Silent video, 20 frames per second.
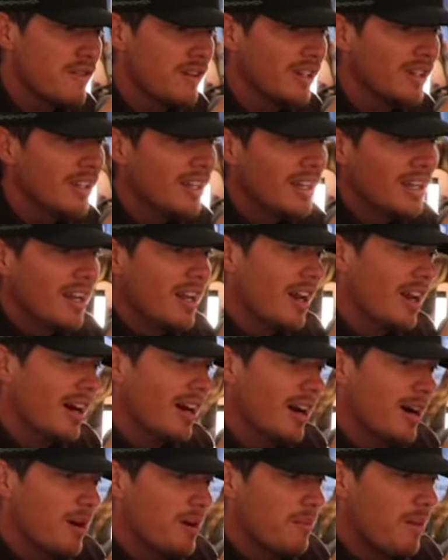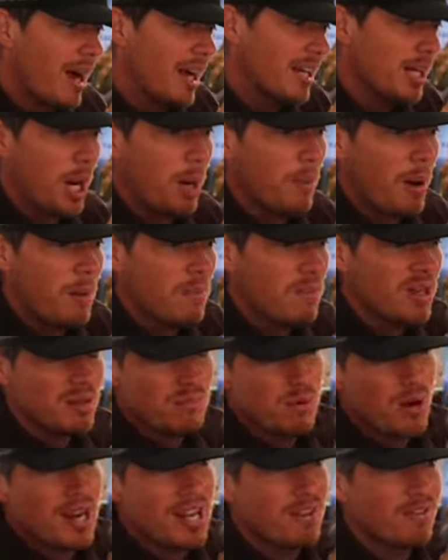And I got my
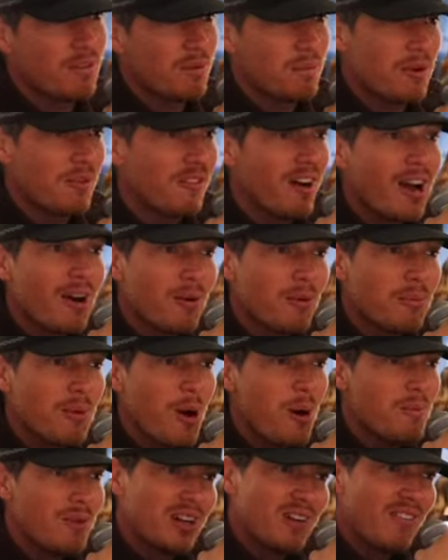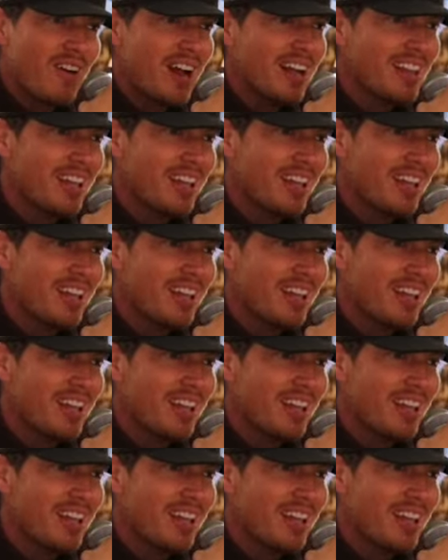big break from a viral moment, right?